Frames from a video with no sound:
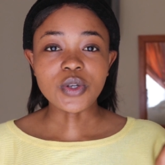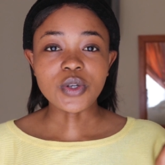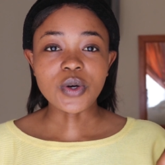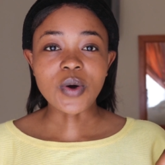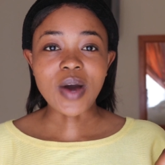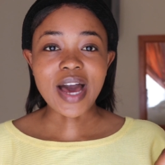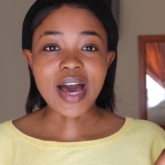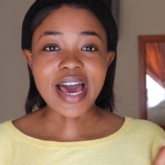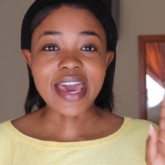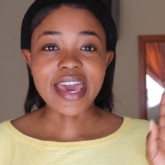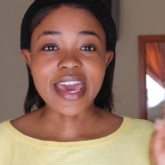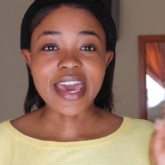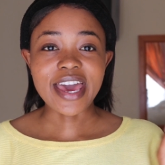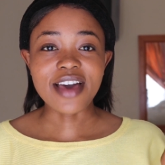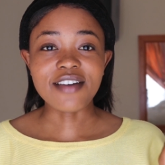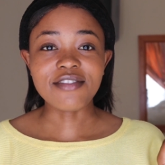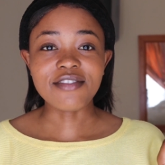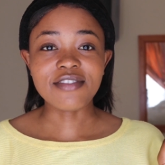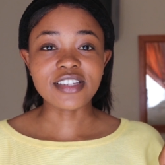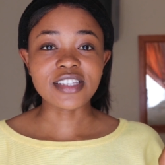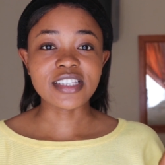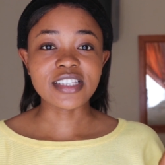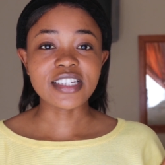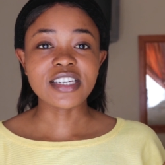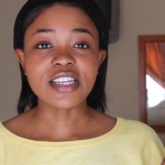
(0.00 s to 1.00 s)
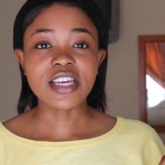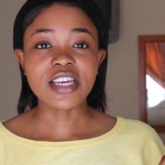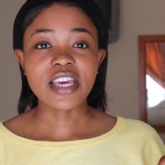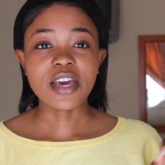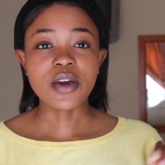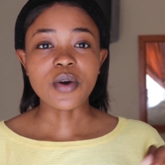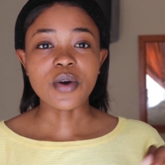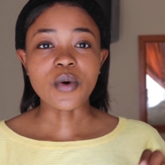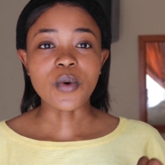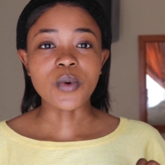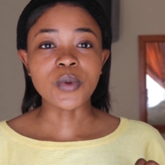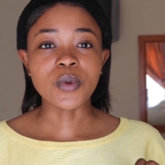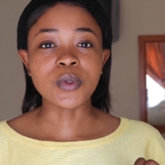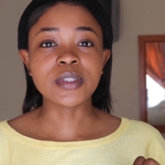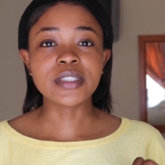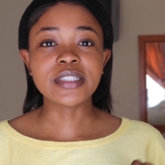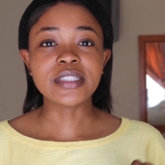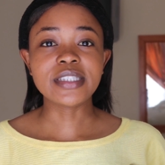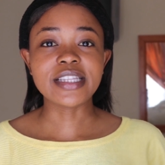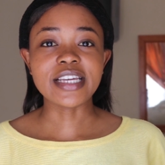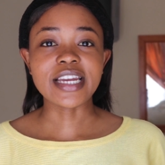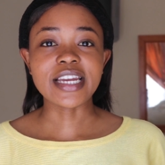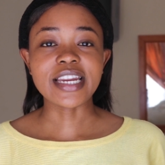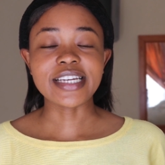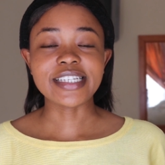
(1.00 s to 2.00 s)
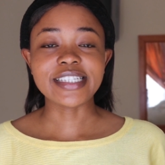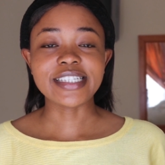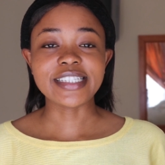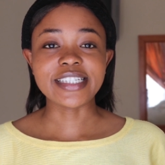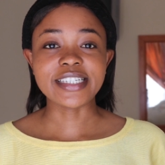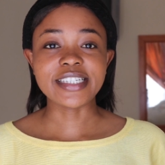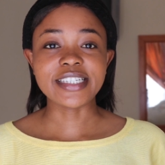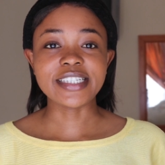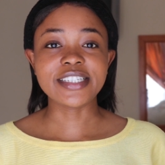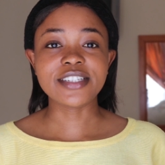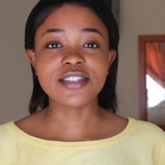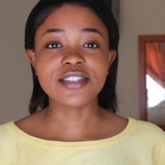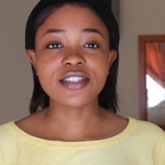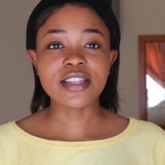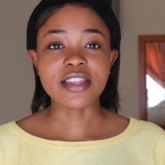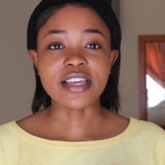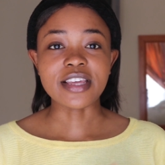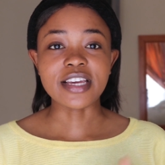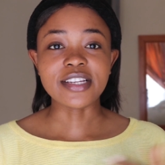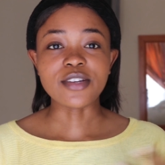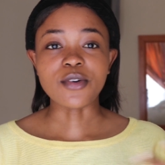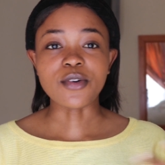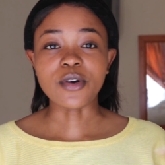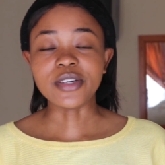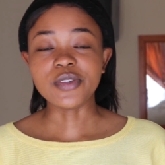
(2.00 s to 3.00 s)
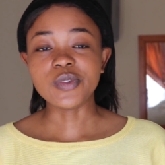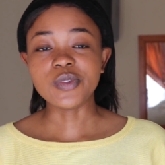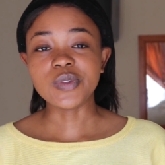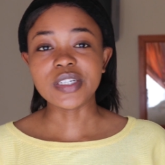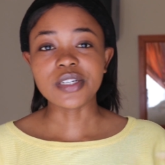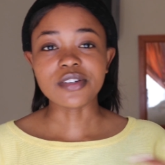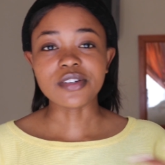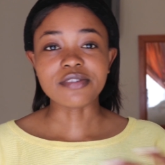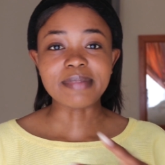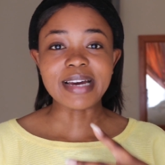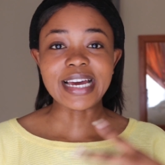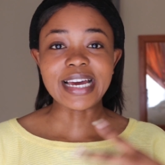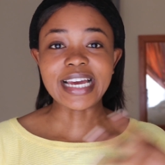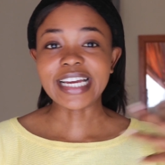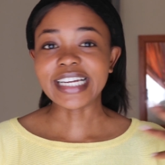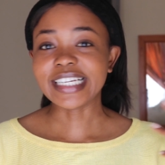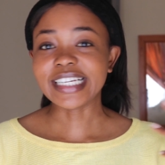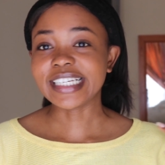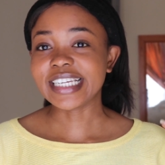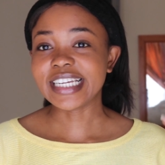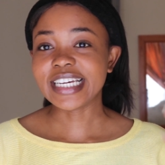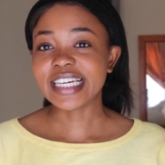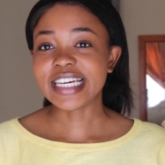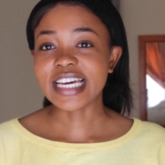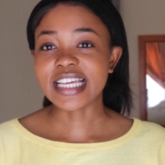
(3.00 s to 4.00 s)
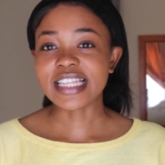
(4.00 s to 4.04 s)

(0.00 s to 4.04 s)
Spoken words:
know, I have a skincare haul that I did that got rid of my acne,